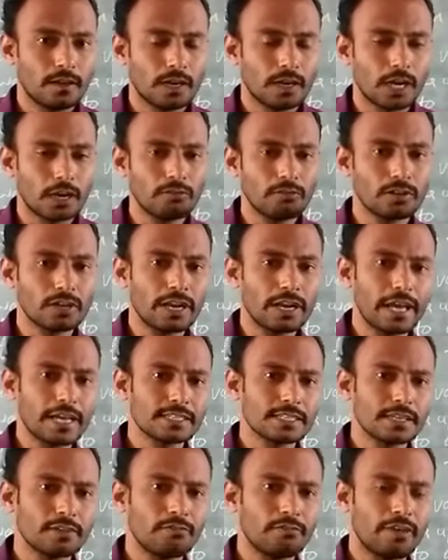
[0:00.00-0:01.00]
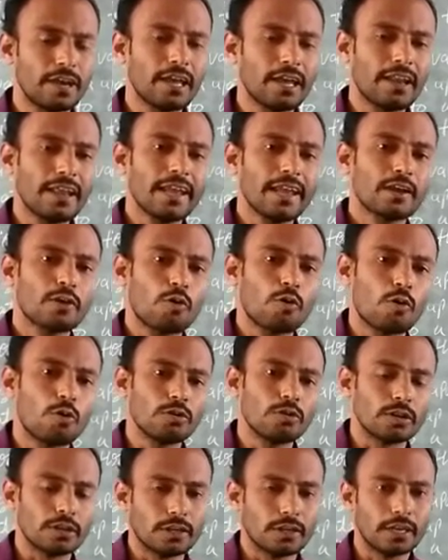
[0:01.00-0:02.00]
converted as a very
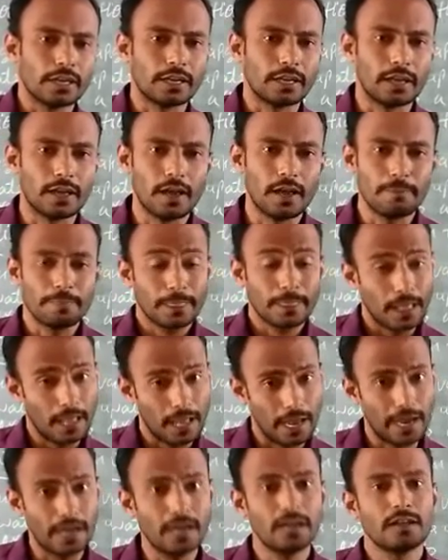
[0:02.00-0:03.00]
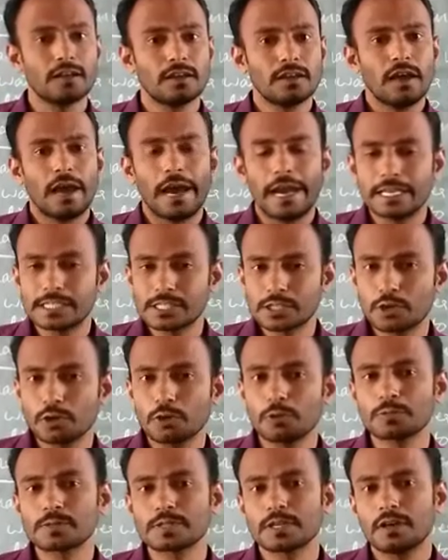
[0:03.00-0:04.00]
cold area, and ice
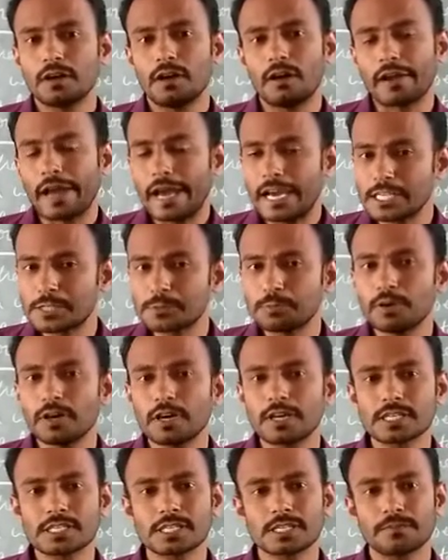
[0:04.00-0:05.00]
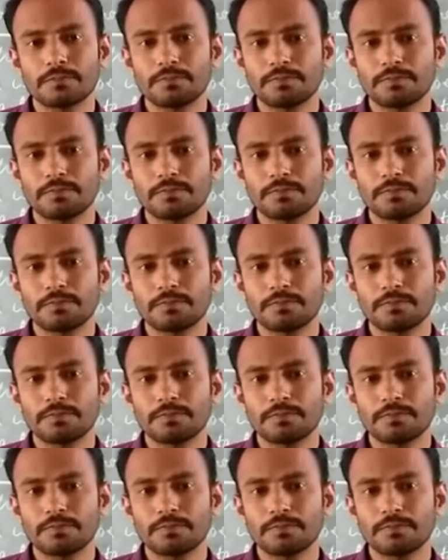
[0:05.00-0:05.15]
cubes or icebergs.